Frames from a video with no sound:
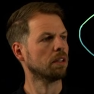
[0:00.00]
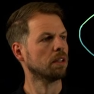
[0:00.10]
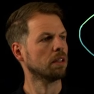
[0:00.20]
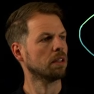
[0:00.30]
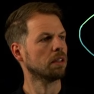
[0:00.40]

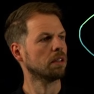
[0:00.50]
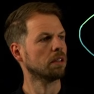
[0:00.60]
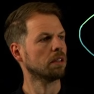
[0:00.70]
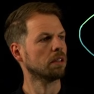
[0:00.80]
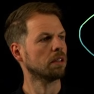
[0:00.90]

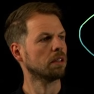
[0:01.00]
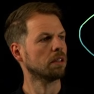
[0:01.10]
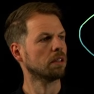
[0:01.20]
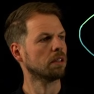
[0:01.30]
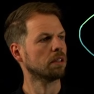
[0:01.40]

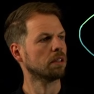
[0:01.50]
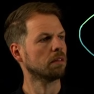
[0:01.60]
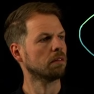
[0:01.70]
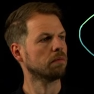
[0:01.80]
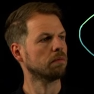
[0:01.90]

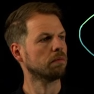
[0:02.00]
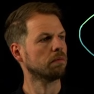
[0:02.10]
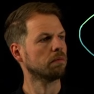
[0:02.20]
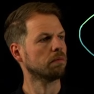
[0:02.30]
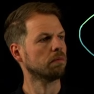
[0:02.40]

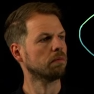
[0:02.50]
No one is speaking in this clip.